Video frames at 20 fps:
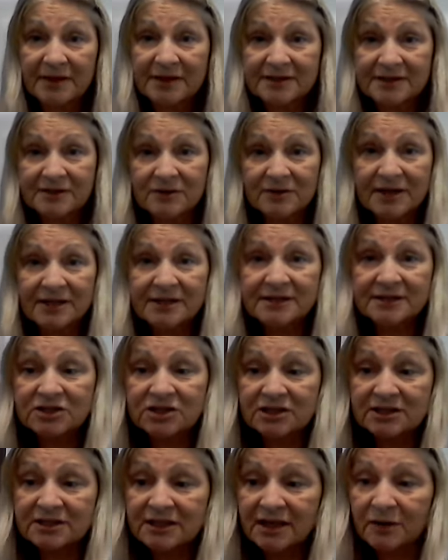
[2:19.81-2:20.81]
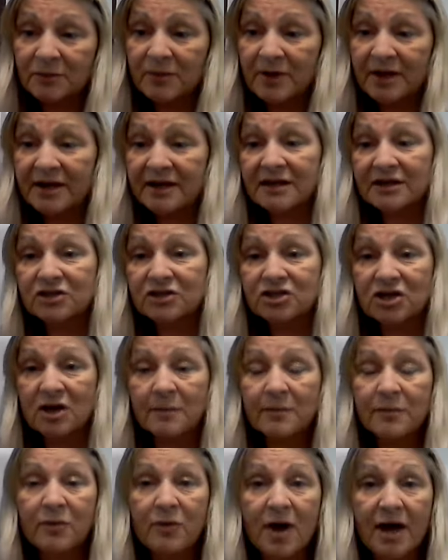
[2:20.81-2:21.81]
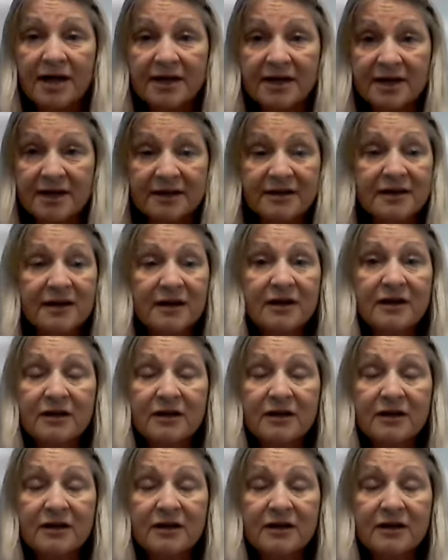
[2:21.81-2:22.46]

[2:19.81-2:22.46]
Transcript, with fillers: So, let's just get ready to jump right in